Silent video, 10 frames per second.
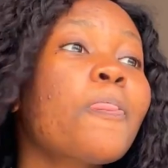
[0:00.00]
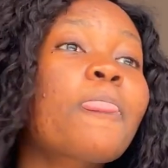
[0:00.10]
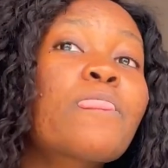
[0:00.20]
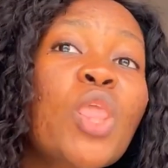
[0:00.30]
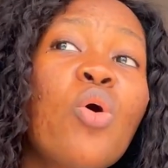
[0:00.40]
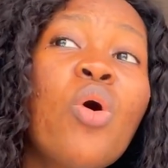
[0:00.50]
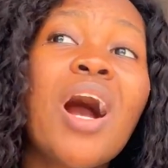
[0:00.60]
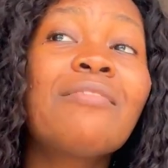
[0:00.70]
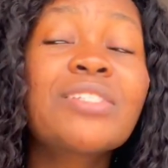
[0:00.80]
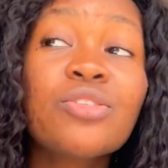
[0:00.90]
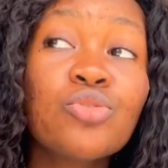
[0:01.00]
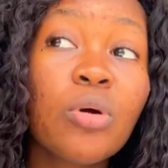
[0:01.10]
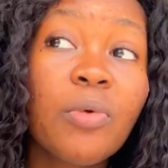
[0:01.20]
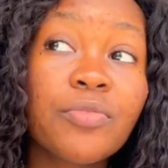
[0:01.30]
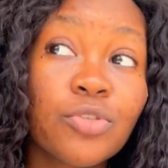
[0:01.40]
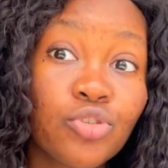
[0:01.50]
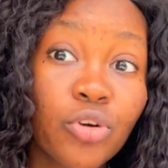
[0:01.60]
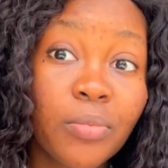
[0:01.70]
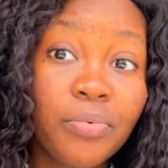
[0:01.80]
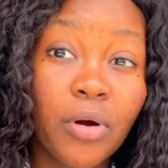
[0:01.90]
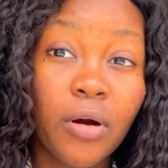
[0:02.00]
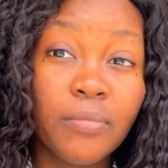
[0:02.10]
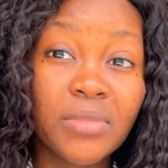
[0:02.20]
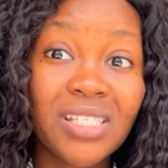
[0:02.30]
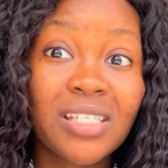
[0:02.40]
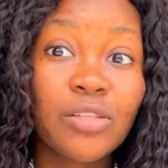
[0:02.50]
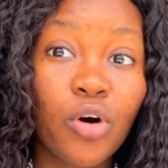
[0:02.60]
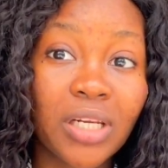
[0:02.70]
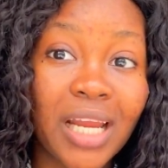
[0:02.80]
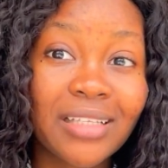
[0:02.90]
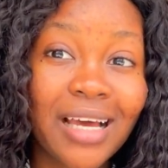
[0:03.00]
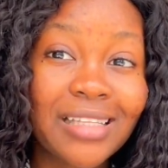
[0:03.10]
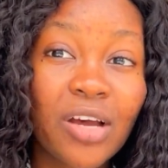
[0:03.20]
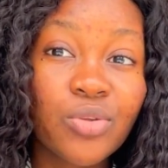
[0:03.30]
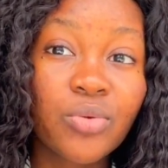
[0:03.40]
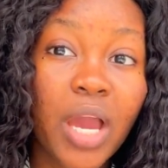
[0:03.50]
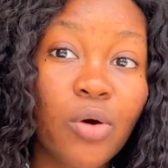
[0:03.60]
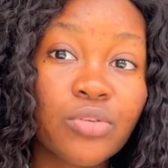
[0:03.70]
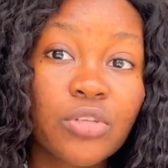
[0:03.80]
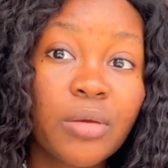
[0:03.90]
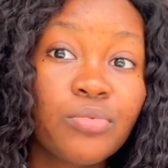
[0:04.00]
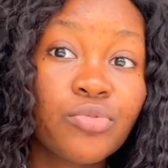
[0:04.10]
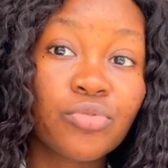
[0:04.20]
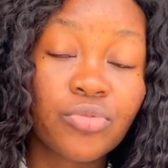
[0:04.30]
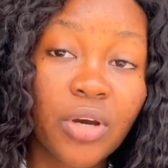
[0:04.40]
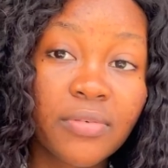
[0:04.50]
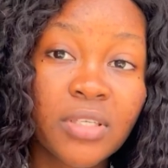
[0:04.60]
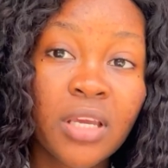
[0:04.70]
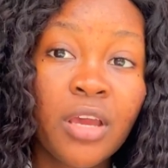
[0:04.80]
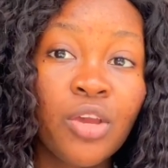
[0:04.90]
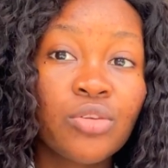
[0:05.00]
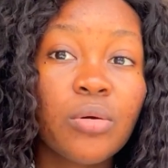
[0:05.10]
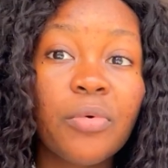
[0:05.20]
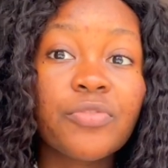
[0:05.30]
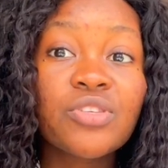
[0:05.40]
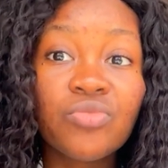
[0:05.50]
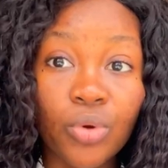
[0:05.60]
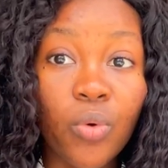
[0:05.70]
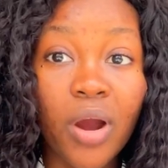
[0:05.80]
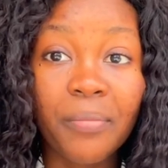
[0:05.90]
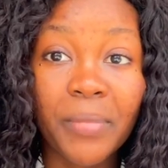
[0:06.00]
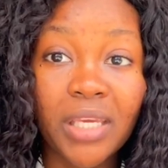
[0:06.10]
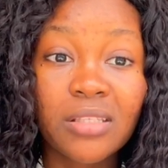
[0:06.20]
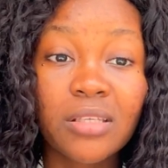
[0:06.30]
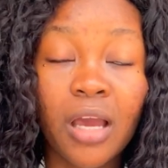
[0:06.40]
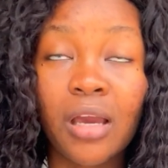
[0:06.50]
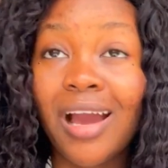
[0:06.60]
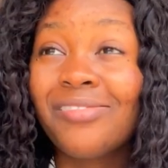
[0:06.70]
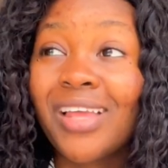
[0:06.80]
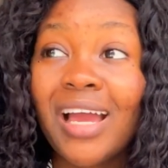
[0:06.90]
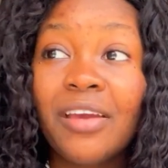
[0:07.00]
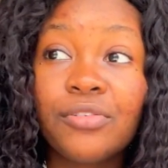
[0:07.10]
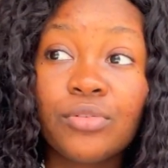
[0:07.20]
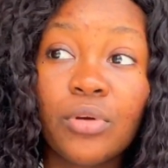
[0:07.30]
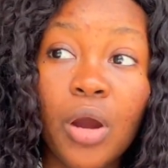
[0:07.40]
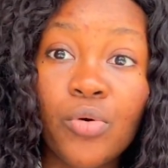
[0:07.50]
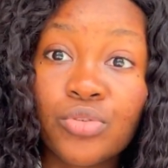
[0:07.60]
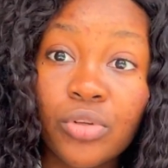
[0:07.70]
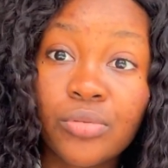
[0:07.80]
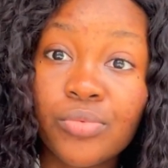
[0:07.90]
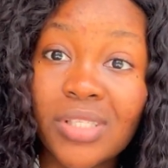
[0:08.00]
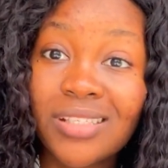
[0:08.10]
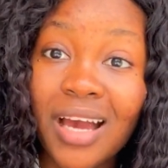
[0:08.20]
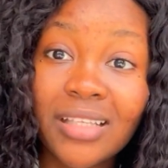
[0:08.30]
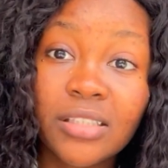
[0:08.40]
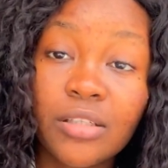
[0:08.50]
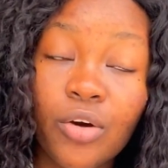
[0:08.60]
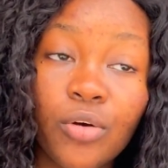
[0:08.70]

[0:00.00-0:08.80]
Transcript: Though I've seen some of this job this thing online, and that was where I was able to draft some of these requirements after I was done with scanning